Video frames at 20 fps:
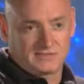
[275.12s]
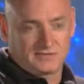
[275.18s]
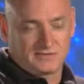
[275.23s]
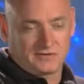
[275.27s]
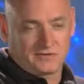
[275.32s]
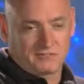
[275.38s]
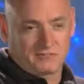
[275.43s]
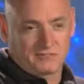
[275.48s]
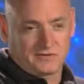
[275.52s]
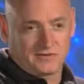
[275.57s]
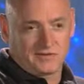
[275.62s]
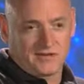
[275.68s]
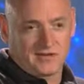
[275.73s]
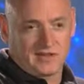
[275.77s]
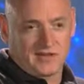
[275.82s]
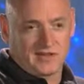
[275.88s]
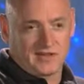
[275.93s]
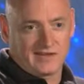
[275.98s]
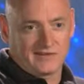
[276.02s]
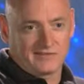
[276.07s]
so I really got
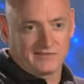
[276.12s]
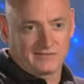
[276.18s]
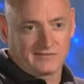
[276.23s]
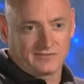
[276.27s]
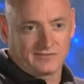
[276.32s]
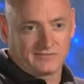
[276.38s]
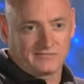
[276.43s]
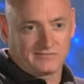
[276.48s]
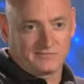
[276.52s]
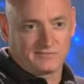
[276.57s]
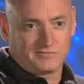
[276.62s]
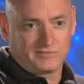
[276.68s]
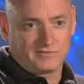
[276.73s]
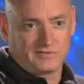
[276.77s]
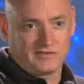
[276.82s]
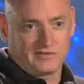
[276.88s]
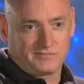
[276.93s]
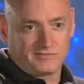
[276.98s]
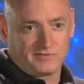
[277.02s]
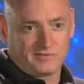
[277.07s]
to hand it to her for
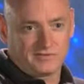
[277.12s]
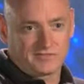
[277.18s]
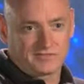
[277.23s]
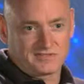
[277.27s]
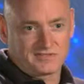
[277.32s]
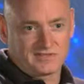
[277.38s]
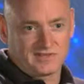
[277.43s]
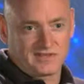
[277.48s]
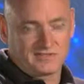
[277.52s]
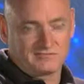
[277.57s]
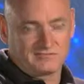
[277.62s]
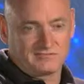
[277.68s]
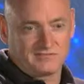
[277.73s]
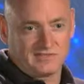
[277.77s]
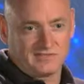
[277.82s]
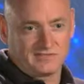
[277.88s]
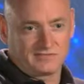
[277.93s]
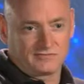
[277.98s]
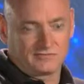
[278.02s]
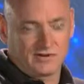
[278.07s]
putting up with us and not,
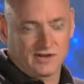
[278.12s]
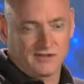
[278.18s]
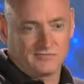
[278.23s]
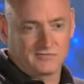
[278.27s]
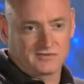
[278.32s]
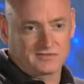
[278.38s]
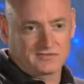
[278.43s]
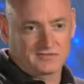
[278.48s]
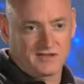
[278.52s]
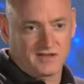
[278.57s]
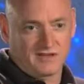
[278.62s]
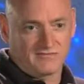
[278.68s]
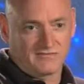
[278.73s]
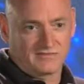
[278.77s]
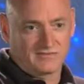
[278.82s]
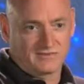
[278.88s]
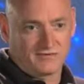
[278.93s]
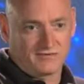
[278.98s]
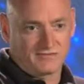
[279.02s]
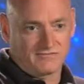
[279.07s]
you know, dropping us
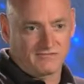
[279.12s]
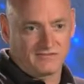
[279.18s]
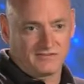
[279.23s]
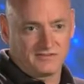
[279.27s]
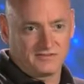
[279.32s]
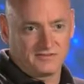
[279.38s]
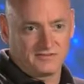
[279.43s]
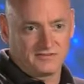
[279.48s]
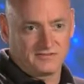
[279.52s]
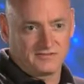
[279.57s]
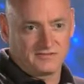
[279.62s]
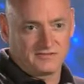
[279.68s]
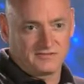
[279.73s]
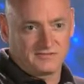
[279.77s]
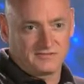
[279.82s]
off at an orphanage.